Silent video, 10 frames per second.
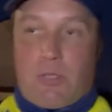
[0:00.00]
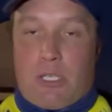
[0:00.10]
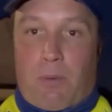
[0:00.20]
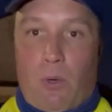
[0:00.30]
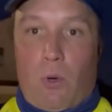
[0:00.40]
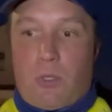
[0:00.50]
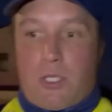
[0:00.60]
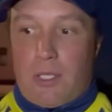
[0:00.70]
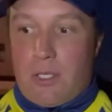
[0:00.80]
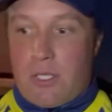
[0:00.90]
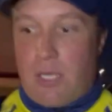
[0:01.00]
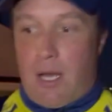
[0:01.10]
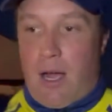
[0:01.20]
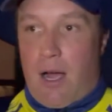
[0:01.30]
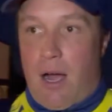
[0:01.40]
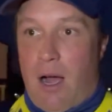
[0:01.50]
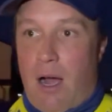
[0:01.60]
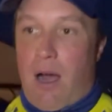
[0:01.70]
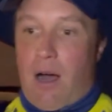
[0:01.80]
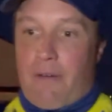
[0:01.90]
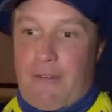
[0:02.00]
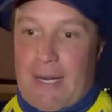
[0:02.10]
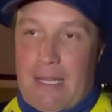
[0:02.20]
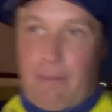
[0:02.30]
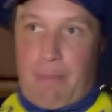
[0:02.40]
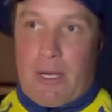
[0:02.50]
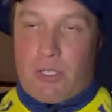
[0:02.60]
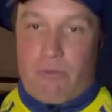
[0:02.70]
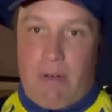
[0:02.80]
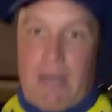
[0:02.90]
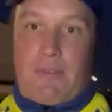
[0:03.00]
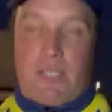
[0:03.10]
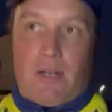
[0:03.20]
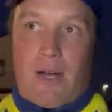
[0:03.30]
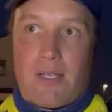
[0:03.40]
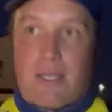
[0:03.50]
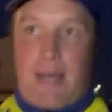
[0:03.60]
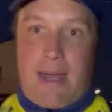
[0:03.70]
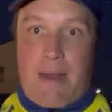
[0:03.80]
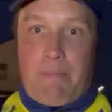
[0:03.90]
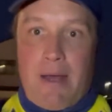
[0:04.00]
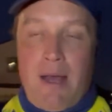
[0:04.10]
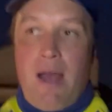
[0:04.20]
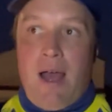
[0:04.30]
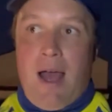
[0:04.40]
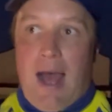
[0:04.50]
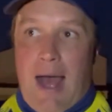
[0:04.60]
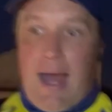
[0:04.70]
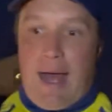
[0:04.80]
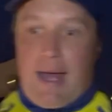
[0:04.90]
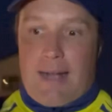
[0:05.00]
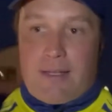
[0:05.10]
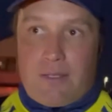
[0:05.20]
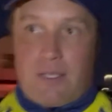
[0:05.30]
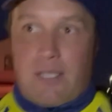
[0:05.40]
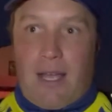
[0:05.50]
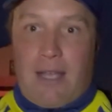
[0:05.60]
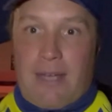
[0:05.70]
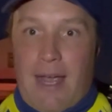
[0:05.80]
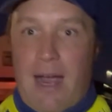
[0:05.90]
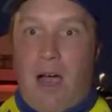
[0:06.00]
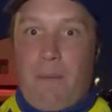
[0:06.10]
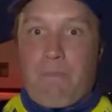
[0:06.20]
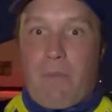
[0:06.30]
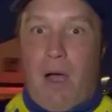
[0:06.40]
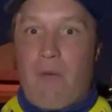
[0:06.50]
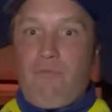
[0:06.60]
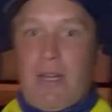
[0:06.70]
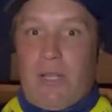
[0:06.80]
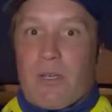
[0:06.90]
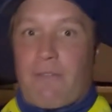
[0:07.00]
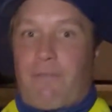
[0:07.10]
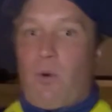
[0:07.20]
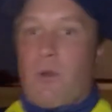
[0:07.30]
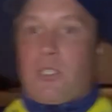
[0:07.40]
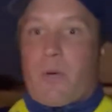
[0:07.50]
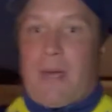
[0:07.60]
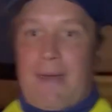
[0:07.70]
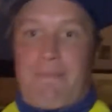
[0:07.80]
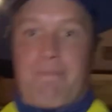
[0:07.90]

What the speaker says: supporters, are feeling the buzz already for tonight's game, and yeah, I'm really looking forward to it.